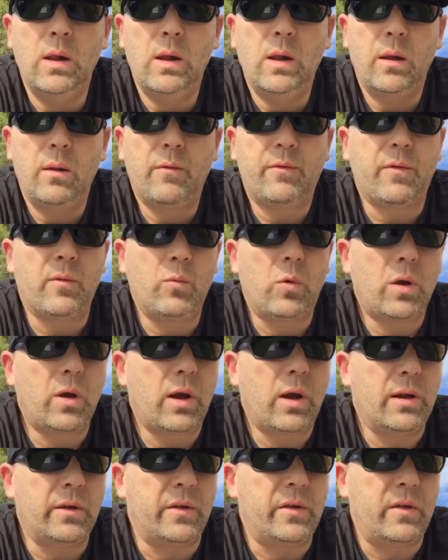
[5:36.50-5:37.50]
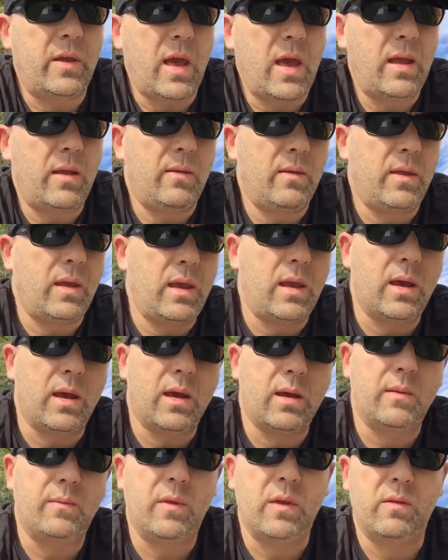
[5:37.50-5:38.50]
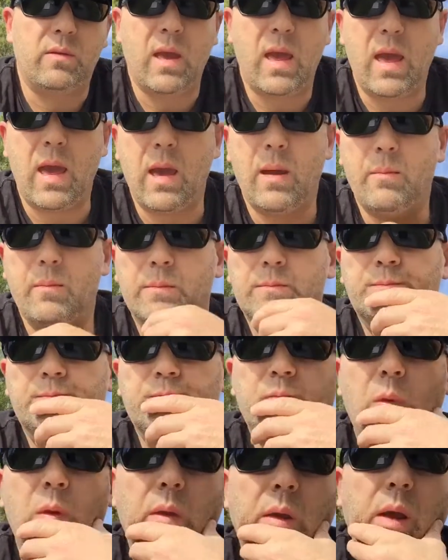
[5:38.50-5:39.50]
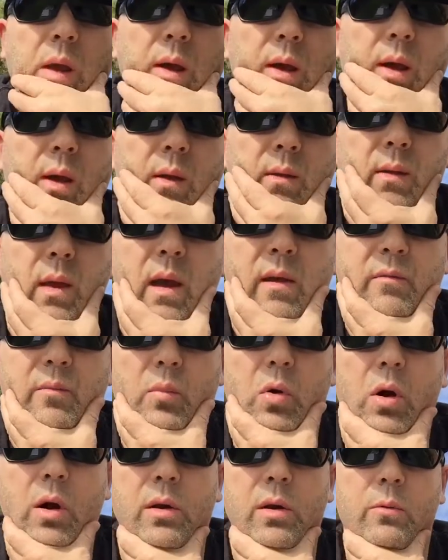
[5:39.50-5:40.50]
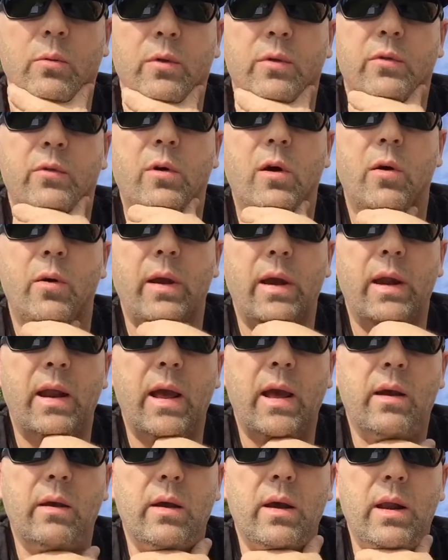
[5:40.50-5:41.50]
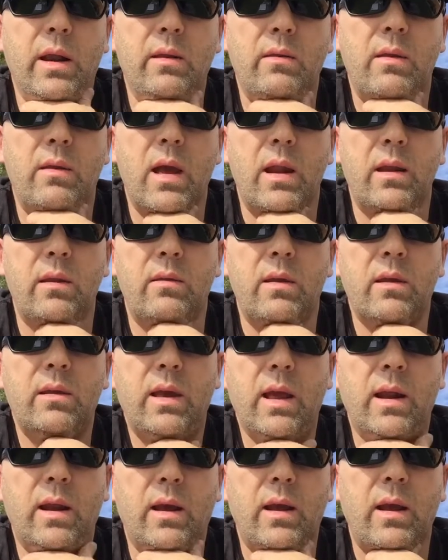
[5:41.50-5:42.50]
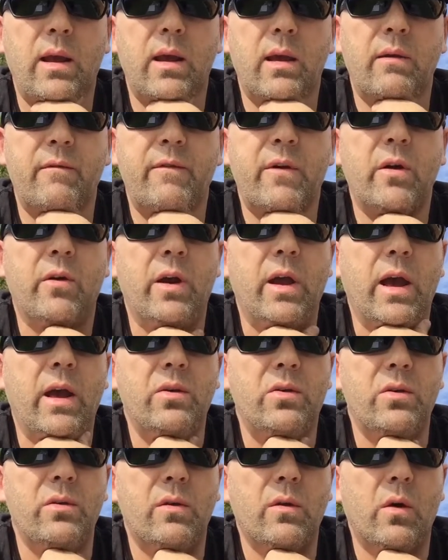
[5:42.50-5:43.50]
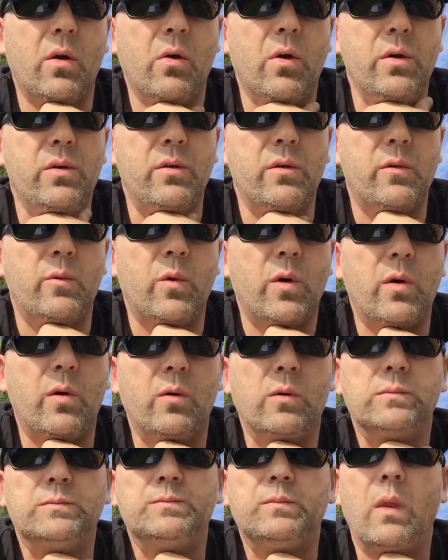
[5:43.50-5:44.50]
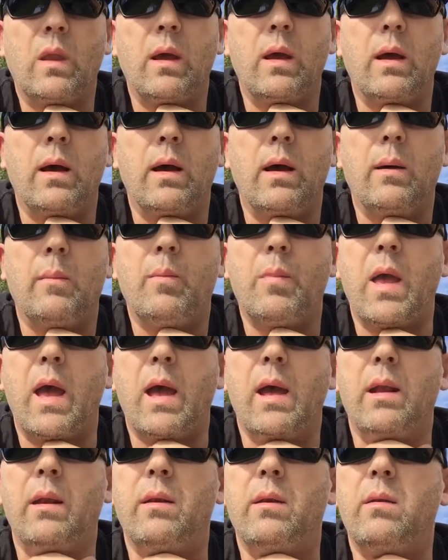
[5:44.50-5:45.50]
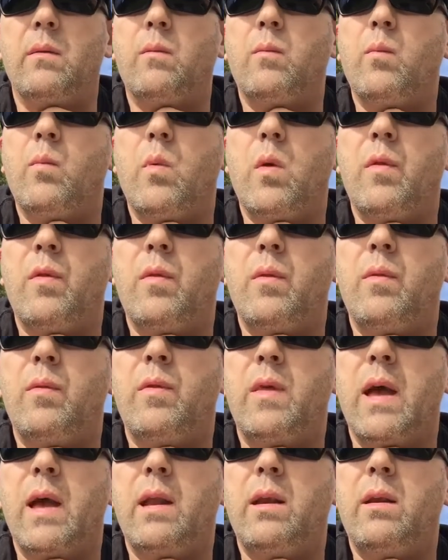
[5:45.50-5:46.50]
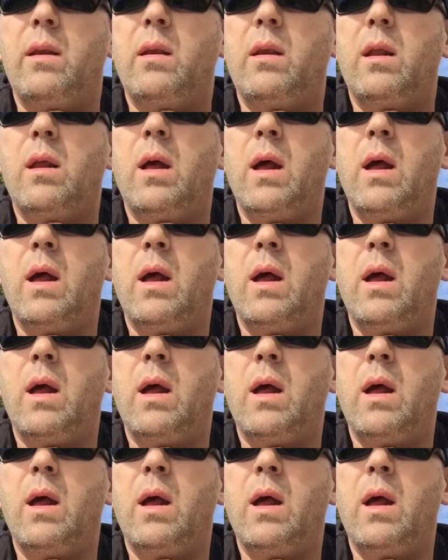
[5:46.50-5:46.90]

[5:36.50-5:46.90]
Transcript: From what I understand, the DM Dave Miner was growing it out, and he did get a variation to orange as well, and then